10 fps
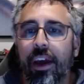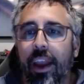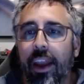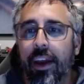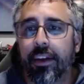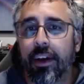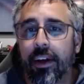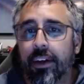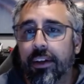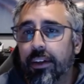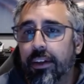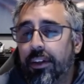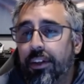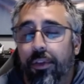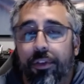And, uh,
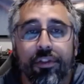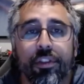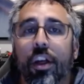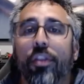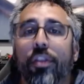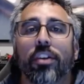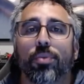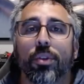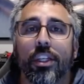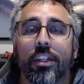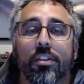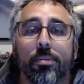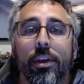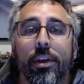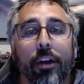you know, there's nothing else really needs to
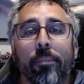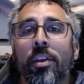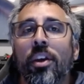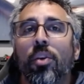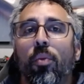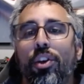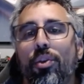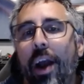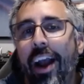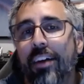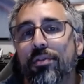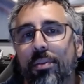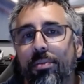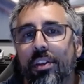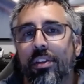be there. When you have
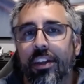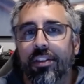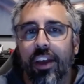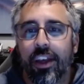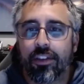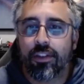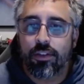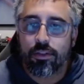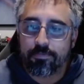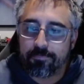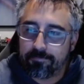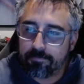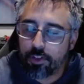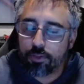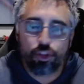something that's as
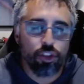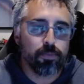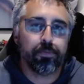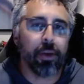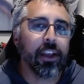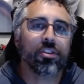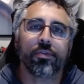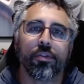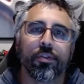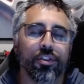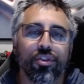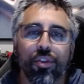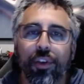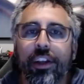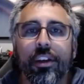just based off of a
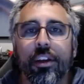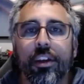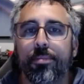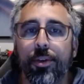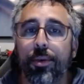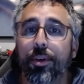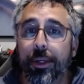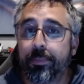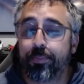screen and a computer,